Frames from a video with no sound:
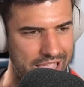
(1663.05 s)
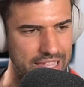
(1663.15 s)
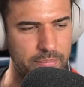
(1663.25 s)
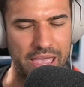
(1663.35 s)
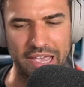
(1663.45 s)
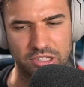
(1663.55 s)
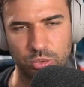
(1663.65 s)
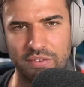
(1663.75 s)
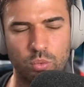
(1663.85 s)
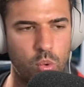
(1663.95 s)
it back to
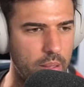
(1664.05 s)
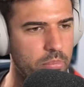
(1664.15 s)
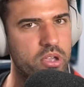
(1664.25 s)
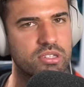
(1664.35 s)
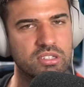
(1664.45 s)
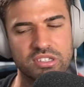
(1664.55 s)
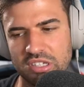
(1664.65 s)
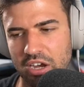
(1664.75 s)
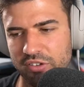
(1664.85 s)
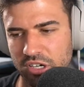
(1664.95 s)
even one person
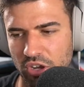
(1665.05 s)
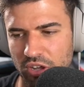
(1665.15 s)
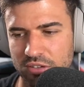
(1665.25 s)
discovering her